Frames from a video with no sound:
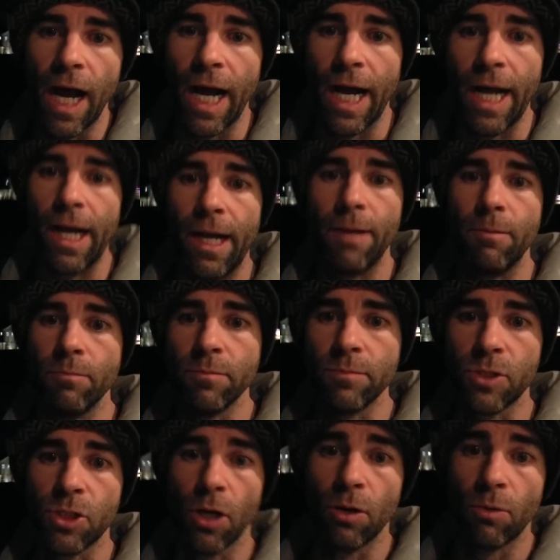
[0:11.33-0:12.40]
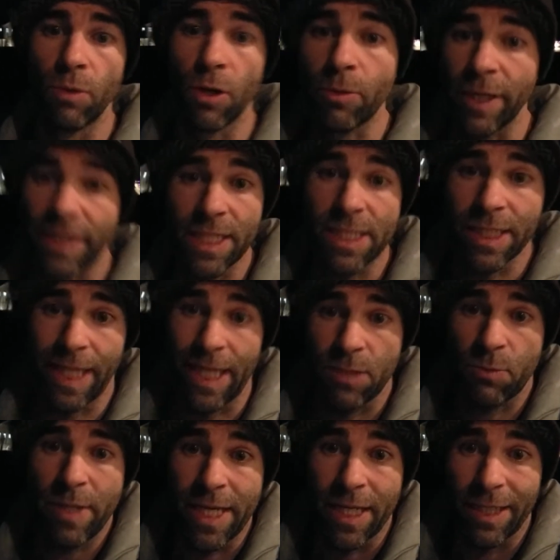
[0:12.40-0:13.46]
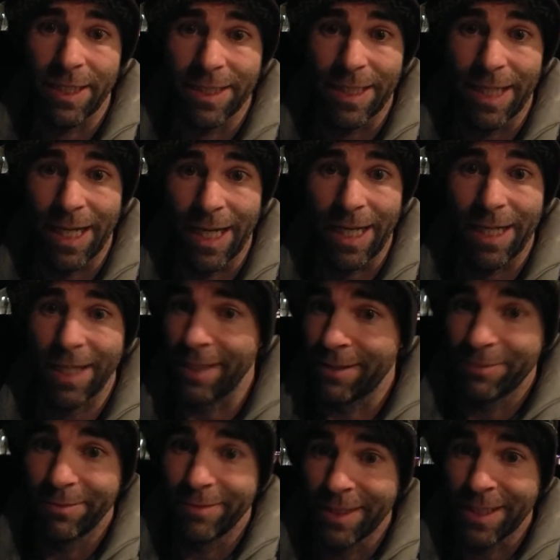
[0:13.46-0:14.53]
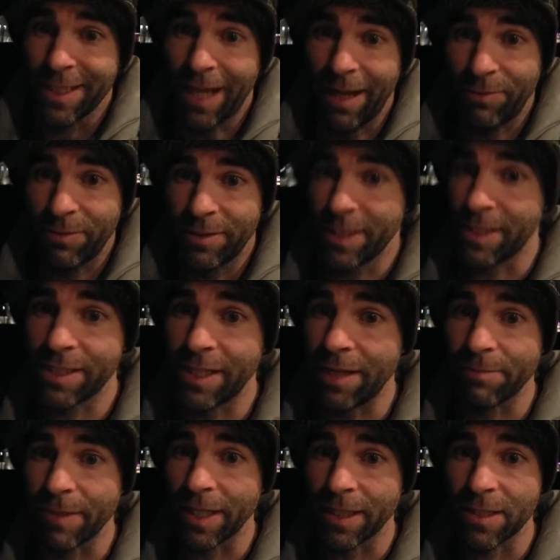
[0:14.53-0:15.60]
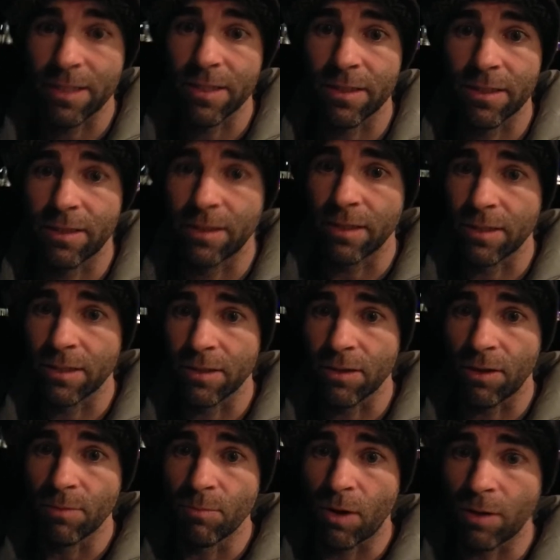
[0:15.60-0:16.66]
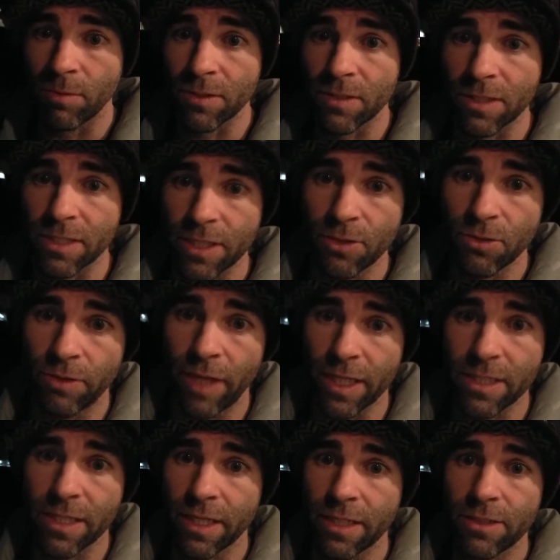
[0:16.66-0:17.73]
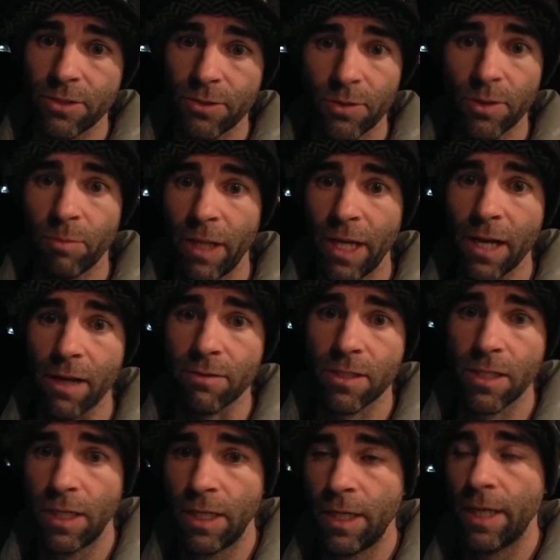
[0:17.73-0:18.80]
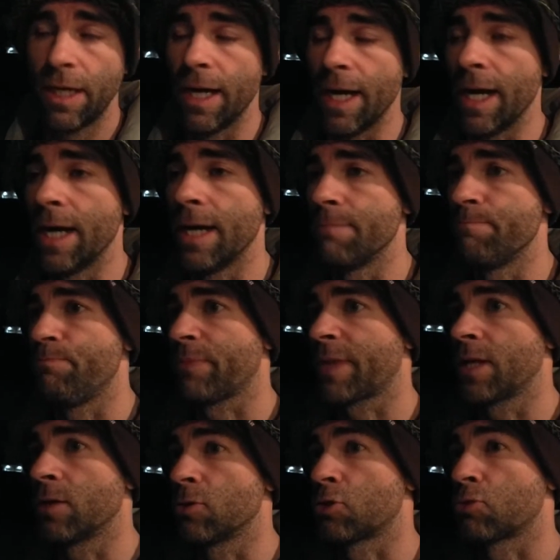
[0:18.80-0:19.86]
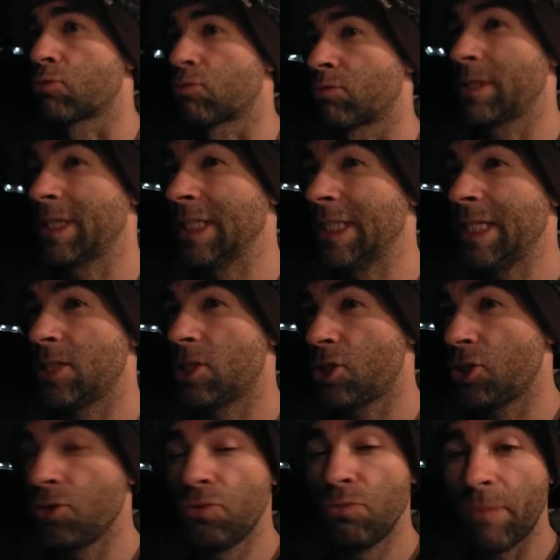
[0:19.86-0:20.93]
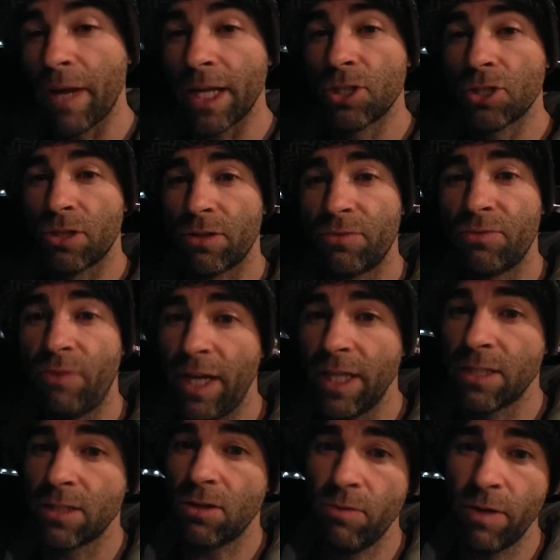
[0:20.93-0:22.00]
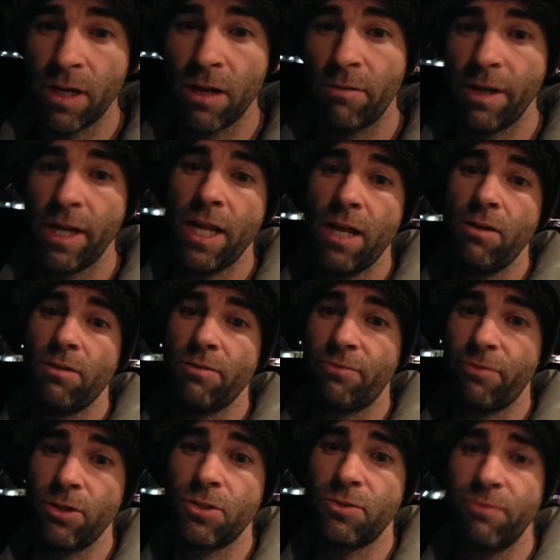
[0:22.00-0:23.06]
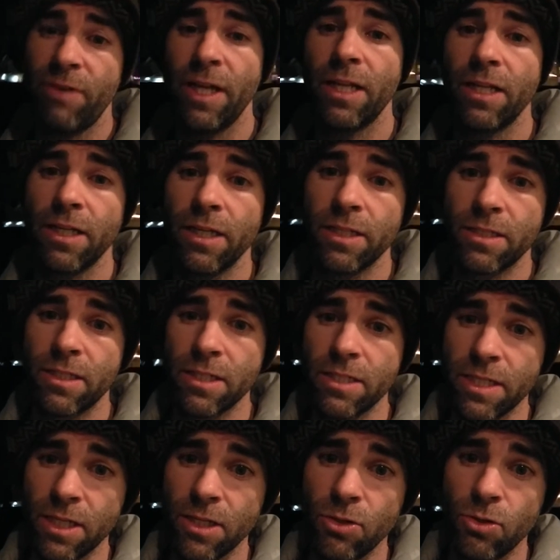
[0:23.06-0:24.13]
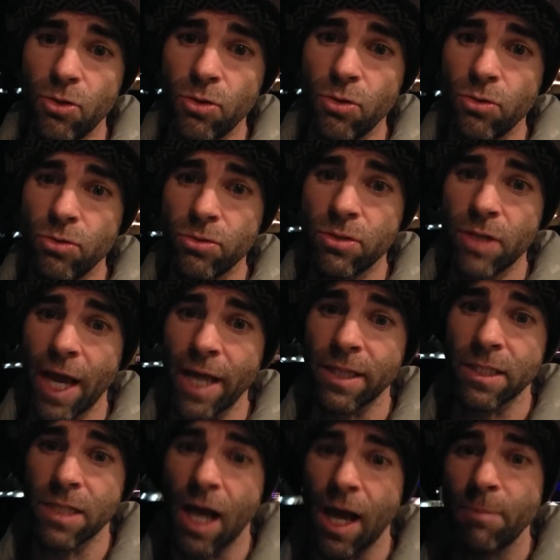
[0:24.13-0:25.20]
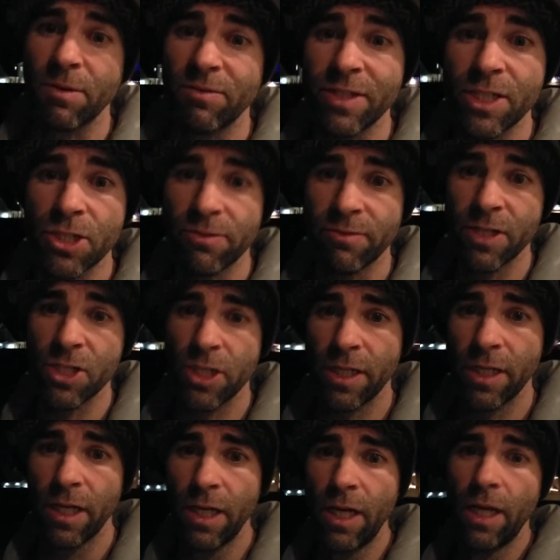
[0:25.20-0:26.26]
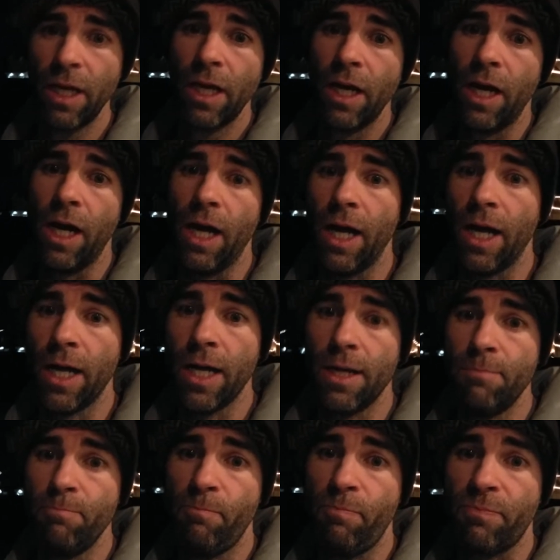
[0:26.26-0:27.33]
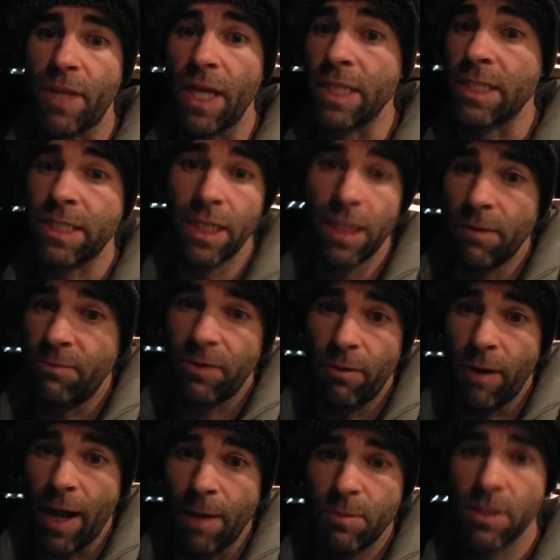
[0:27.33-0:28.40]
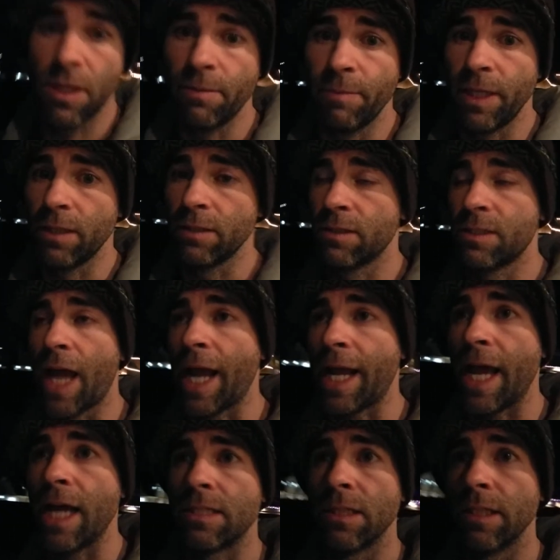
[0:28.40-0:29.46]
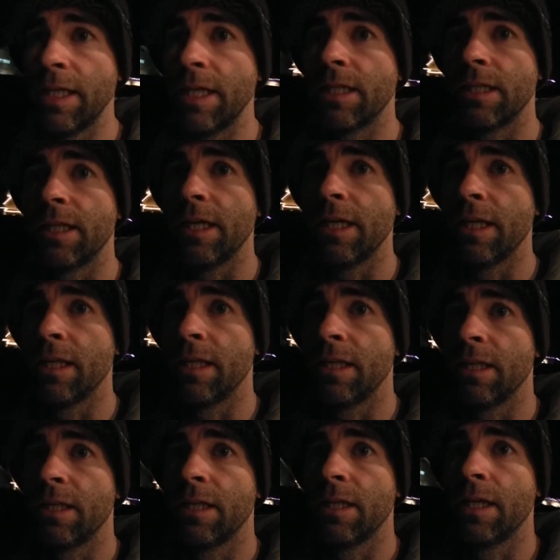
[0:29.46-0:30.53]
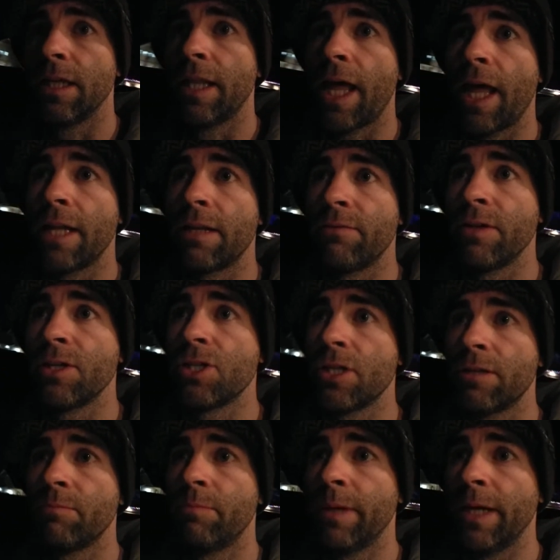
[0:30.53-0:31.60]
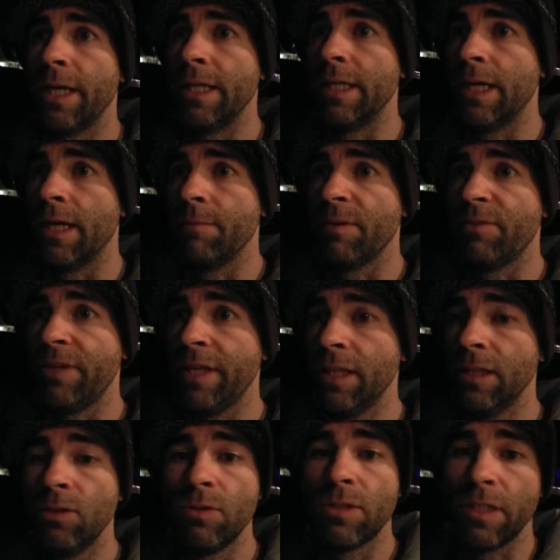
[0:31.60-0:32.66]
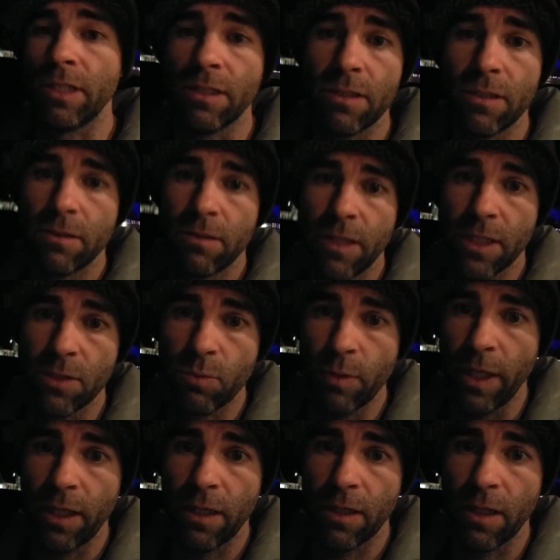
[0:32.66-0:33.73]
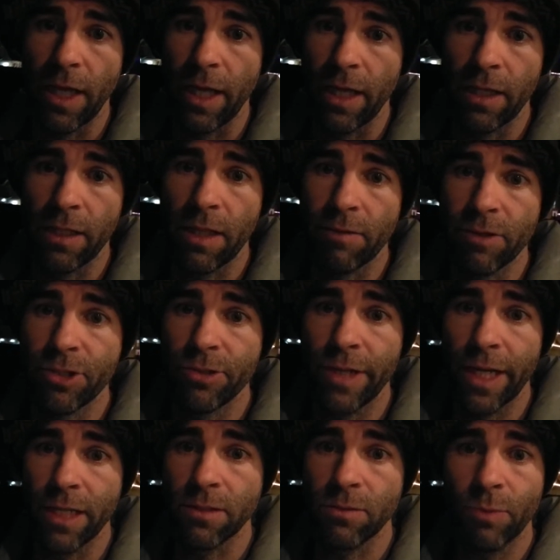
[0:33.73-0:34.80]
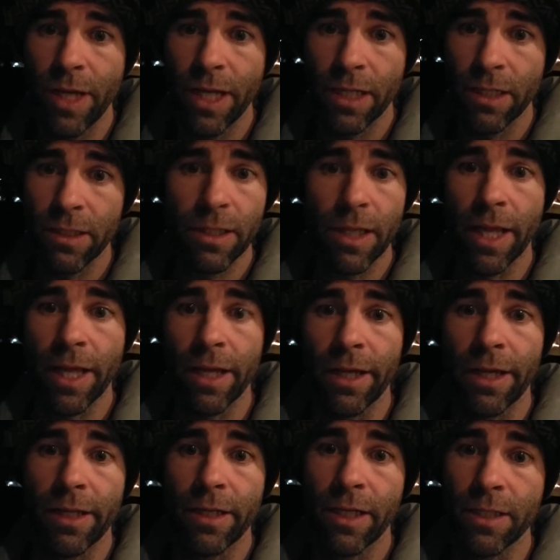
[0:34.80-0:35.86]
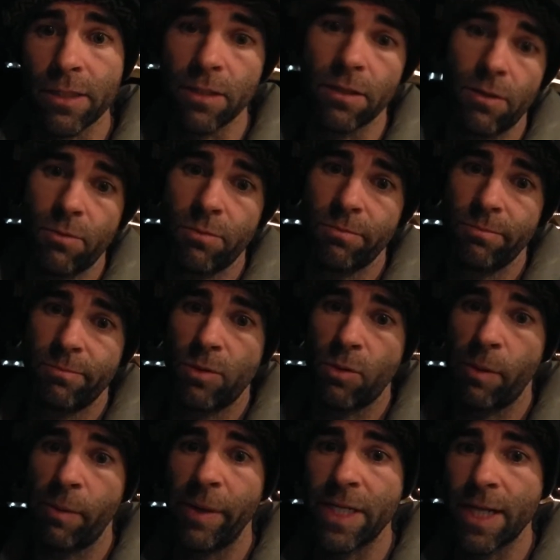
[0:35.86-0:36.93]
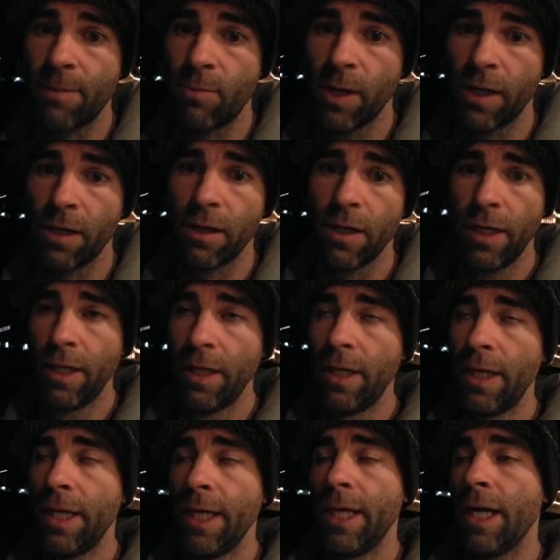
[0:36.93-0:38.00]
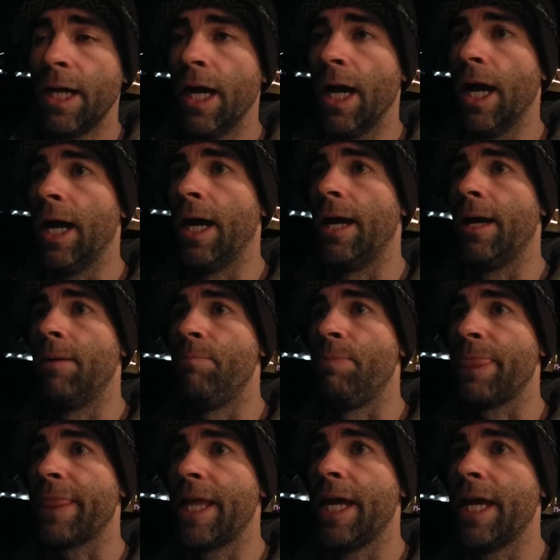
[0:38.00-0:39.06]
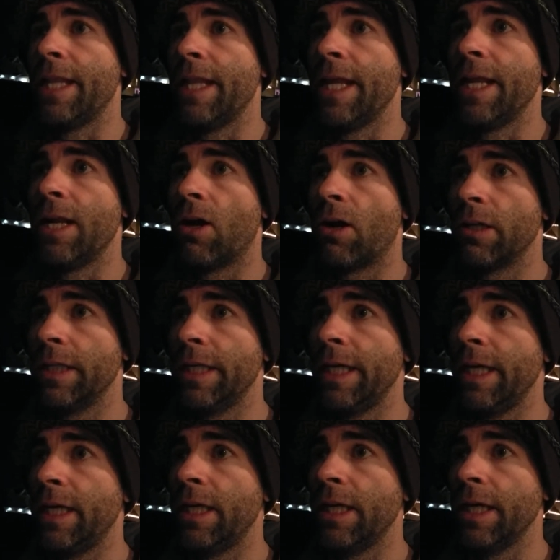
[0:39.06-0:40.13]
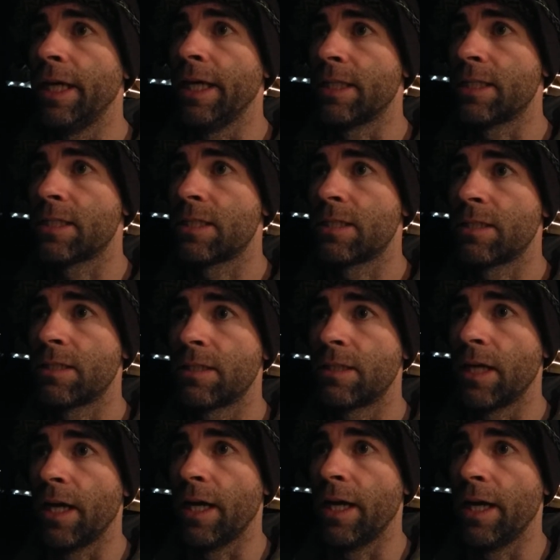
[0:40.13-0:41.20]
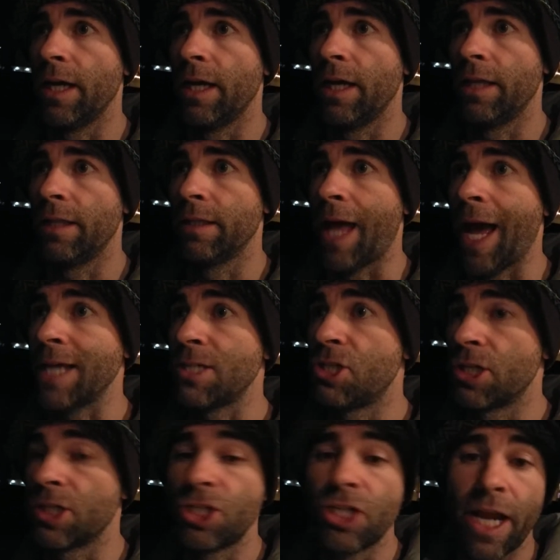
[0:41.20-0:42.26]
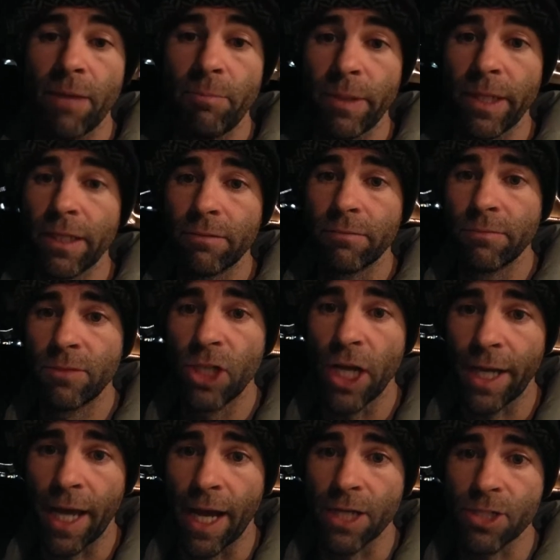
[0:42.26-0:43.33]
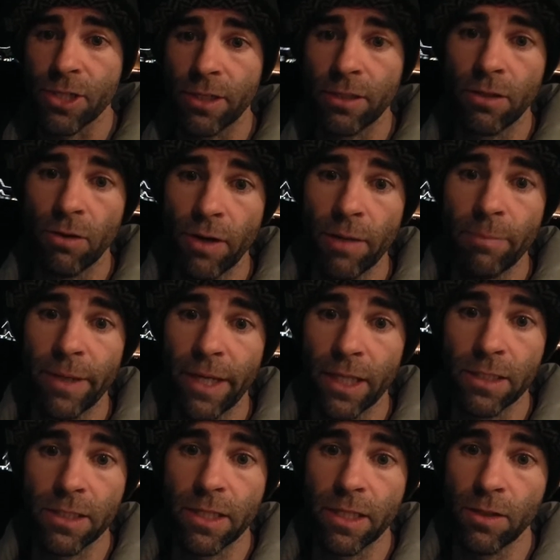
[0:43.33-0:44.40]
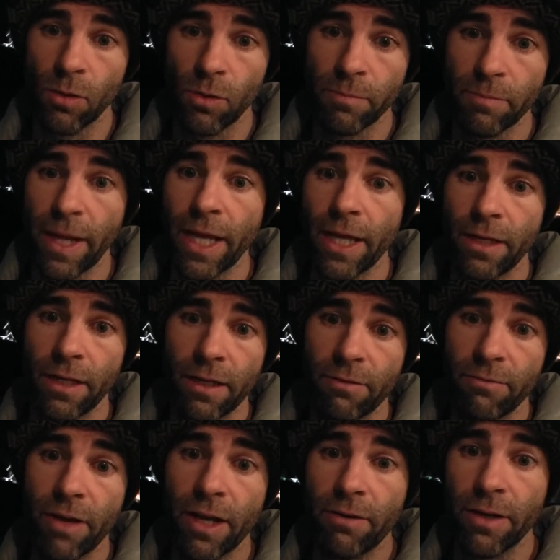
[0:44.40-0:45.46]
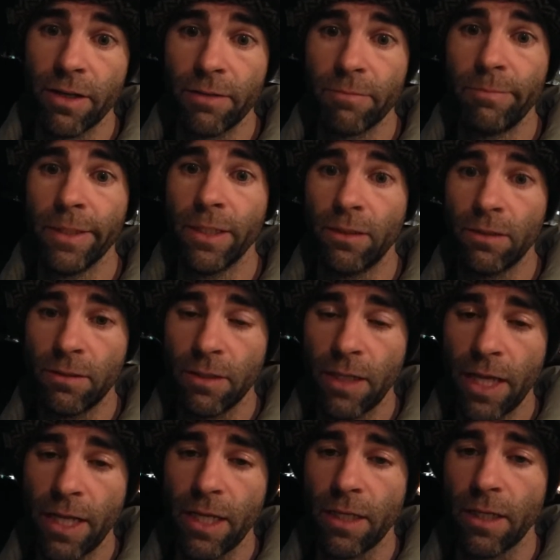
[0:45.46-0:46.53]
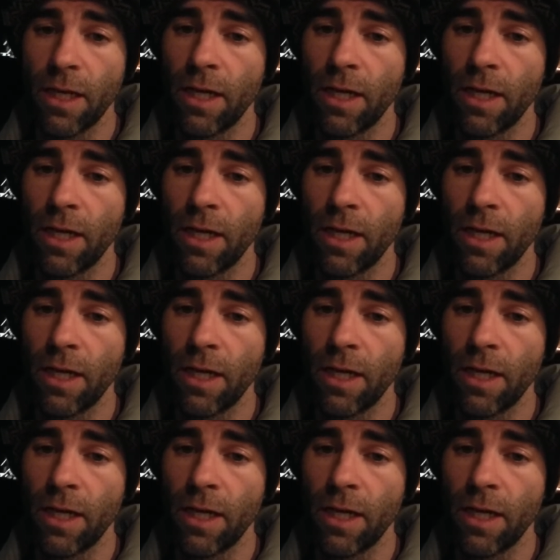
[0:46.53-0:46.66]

Um, so real quick, this is last week. Uh, this is after this is it, man. This is this is all the marbles to see who gets into the playoffs. Um, there's really two major fights going on right now. The first fight is to see who's at the top of each division. Um, it's still up for grabs. I mean, Zach has a lead in in, in that division, but um, if he loses this week and the other two guys win, then it's a th- three way tiebreaker. Um, and then in our league, it's uh, last year's champion Chet Casher going up against the old man and veteran Bill Henning.